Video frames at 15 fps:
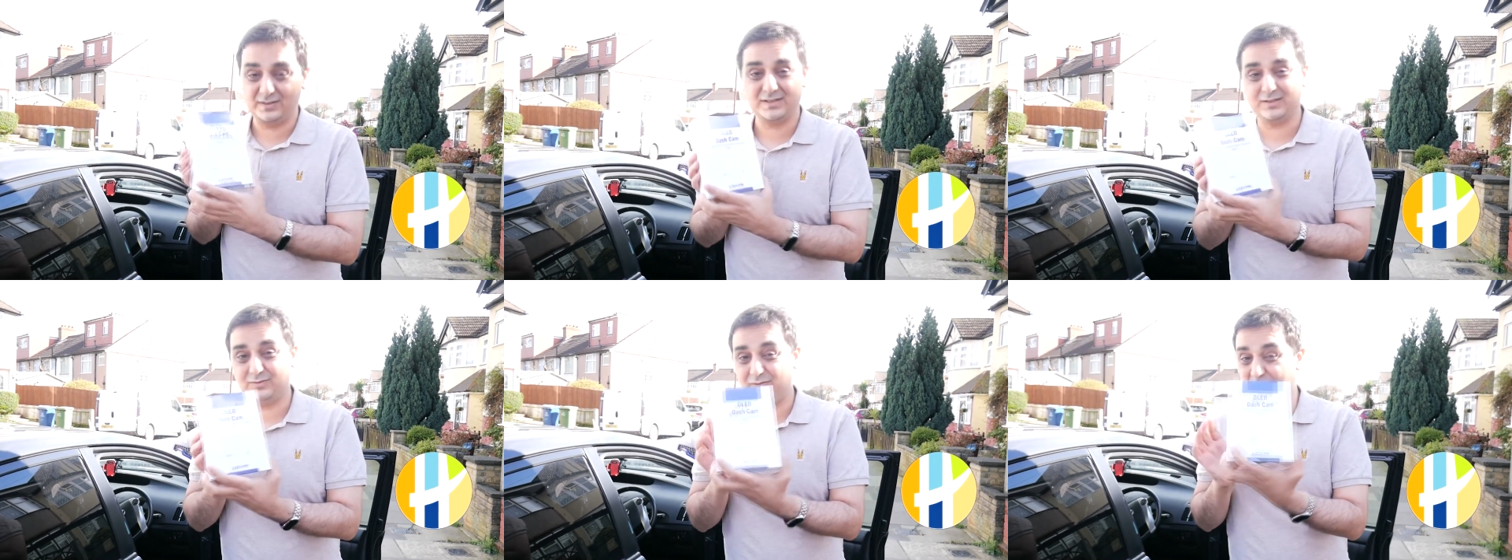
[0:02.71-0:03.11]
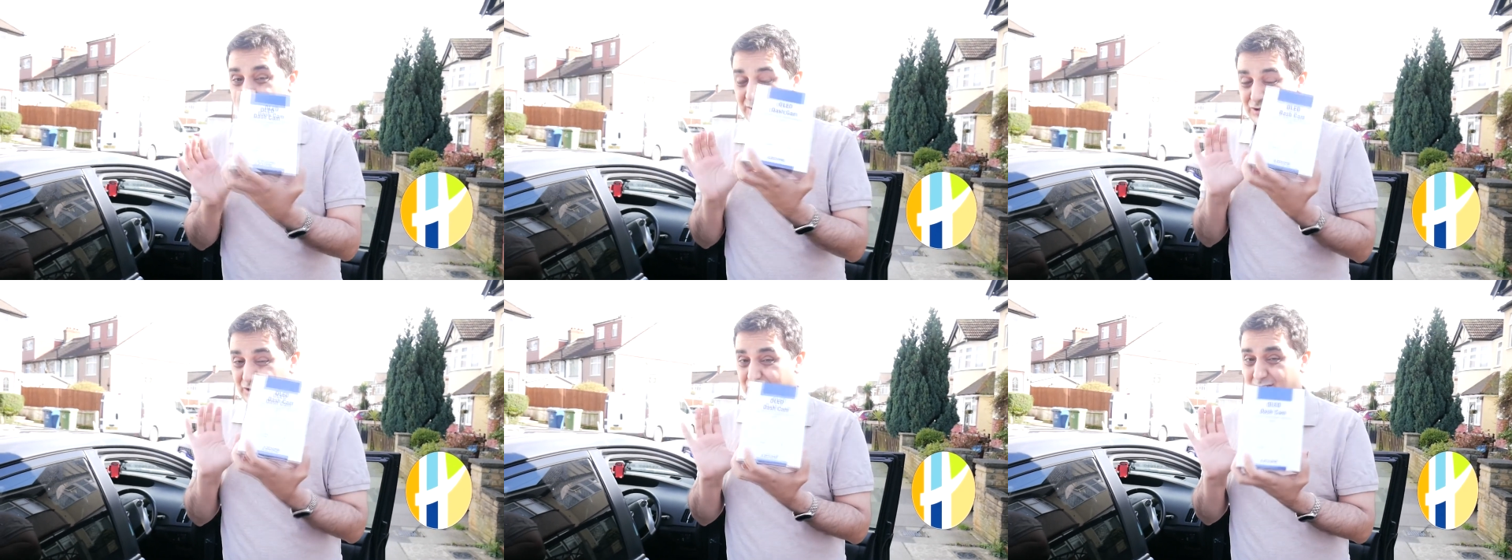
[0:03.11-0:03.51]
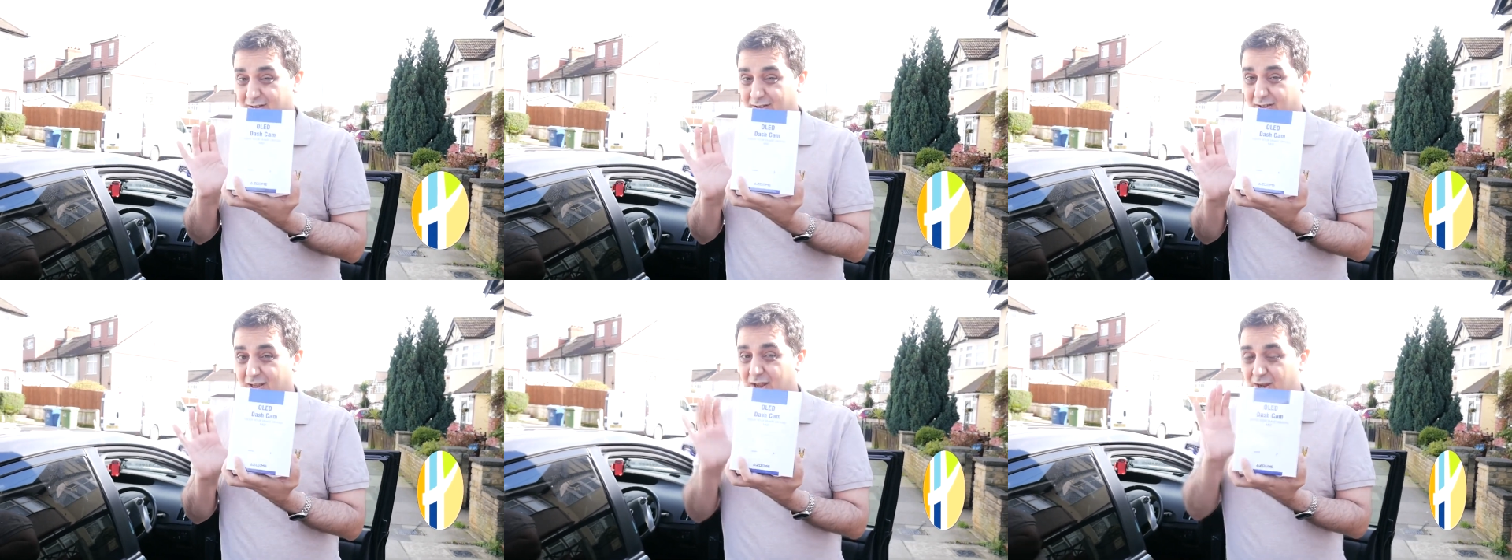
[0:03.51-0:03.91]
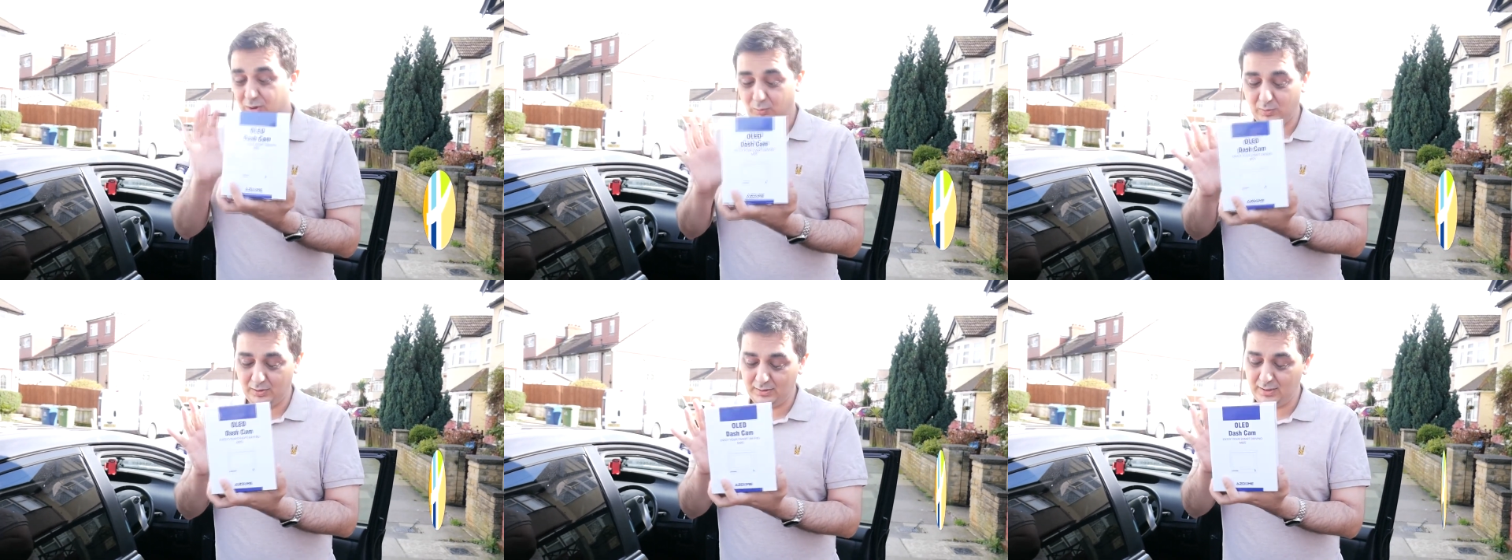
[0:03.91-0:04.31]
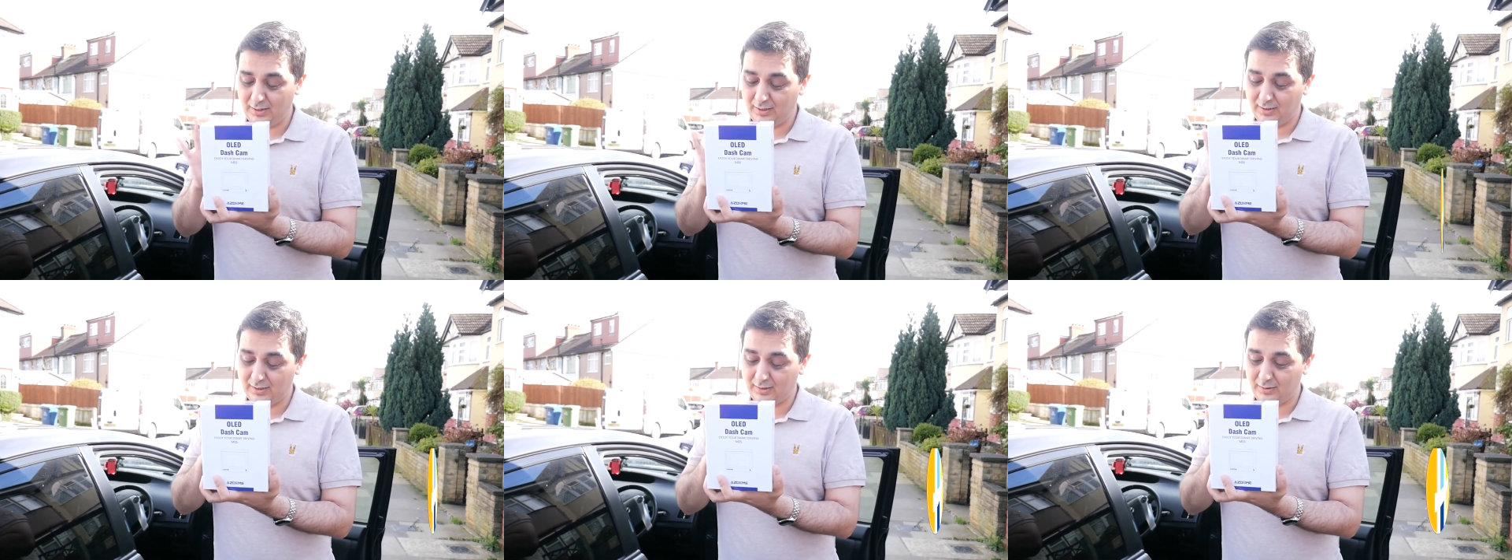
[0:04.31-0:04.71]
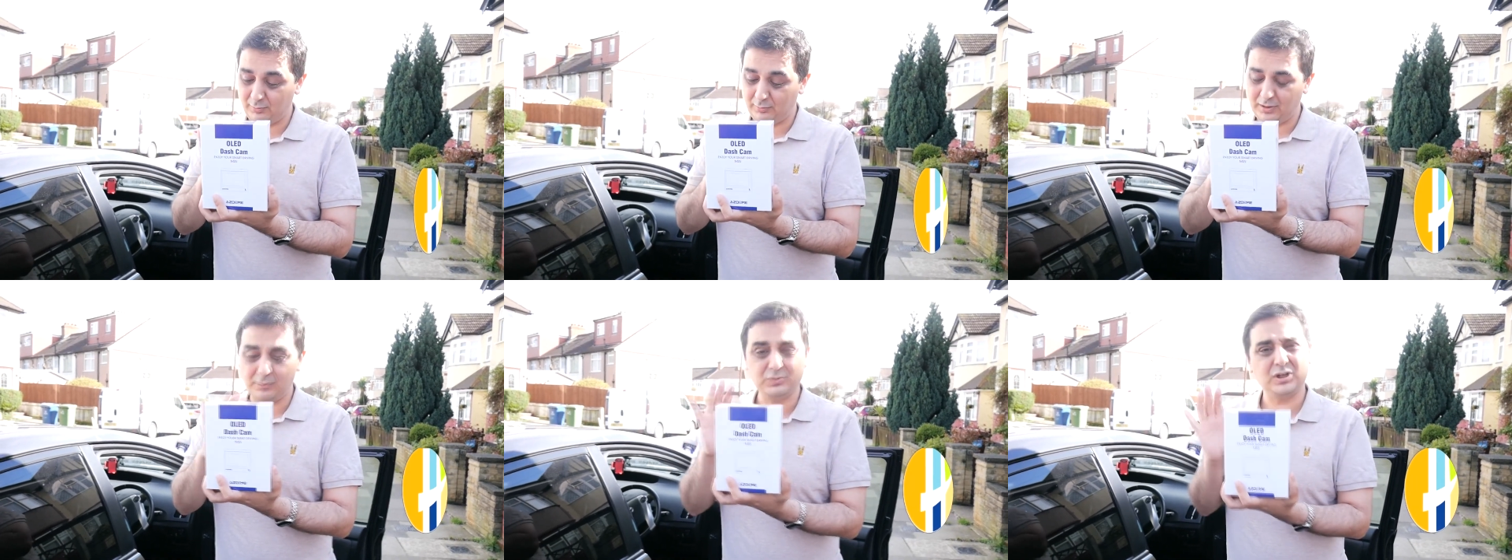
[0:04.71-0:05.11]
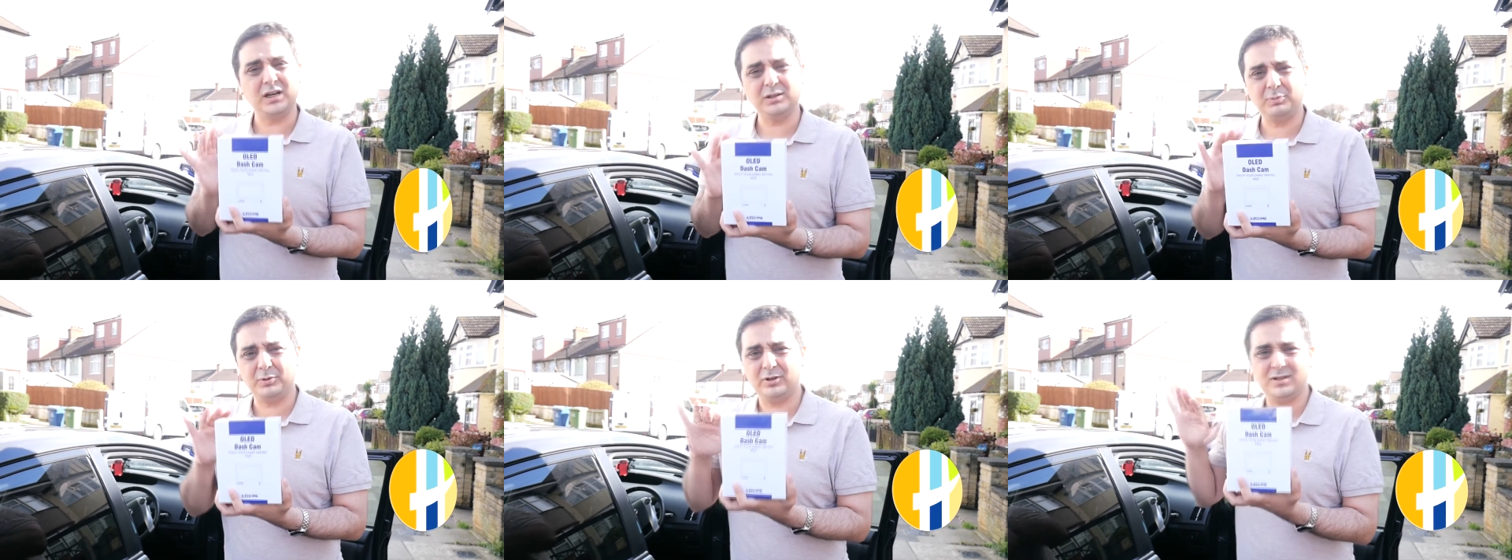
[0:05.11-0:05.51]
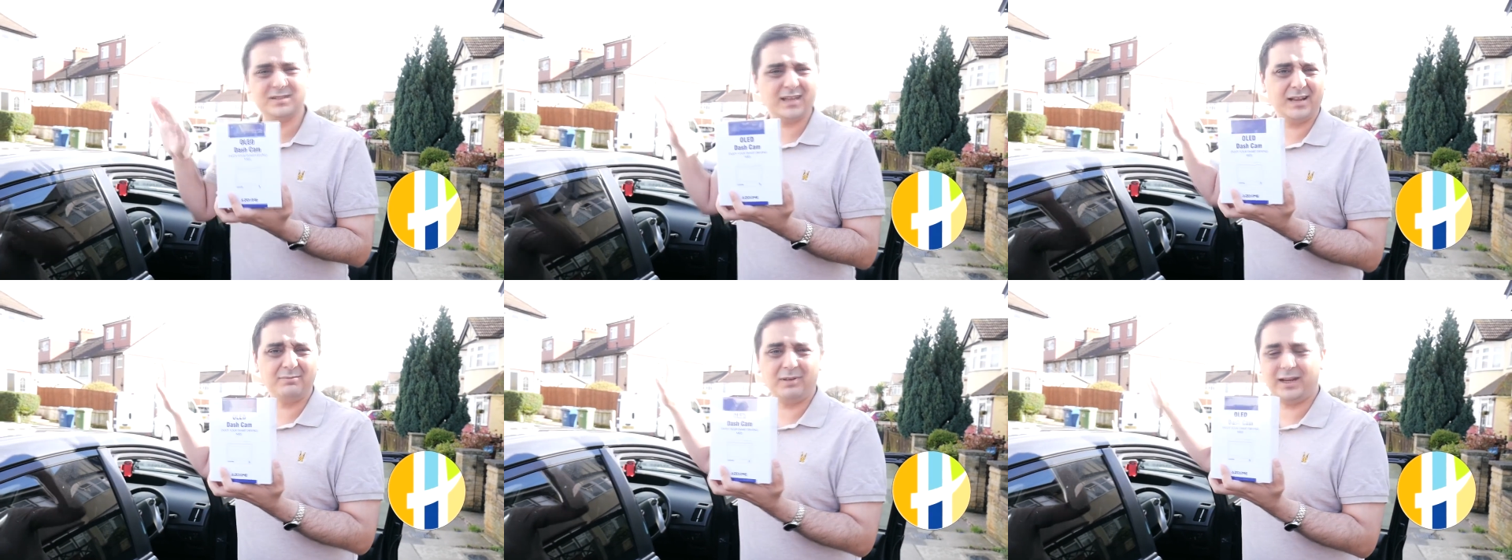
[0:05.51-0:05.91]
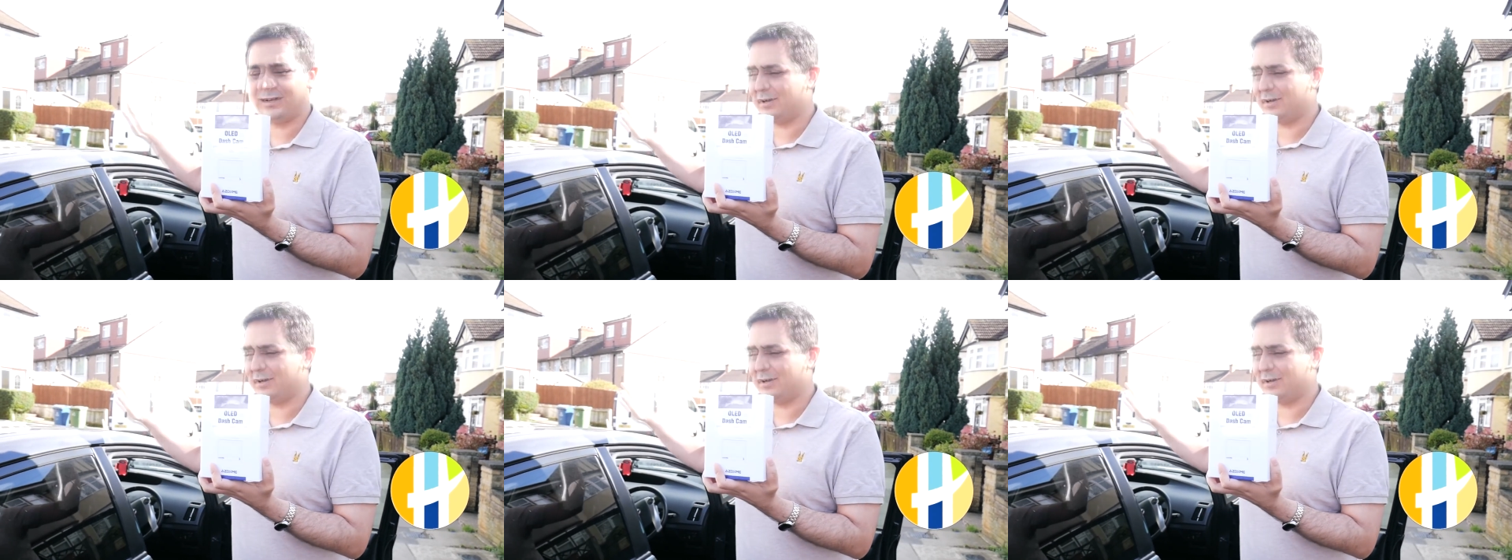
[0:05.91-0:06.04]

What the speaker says: This is a very interesting one. We're gonna try to put it inside my